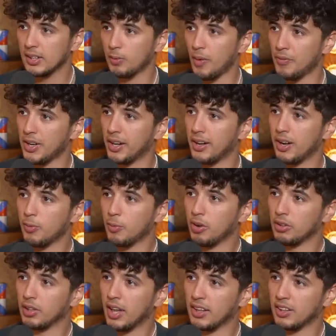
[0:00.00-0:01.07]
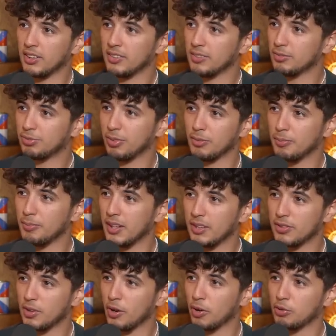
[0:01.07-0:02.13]
We haven't had anyone like from the
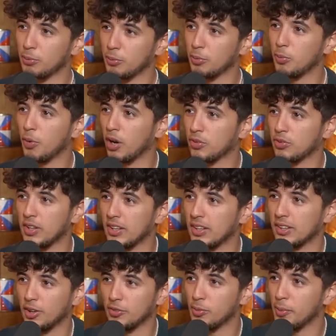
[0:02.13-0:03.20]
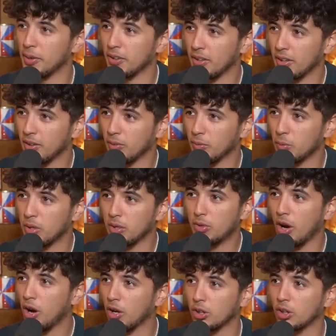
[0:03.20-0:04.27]
military or someone who works in the government. Yeah, we've
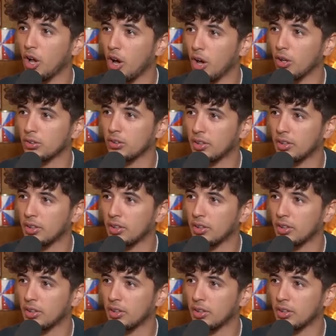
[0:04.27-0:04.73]
got a lot that.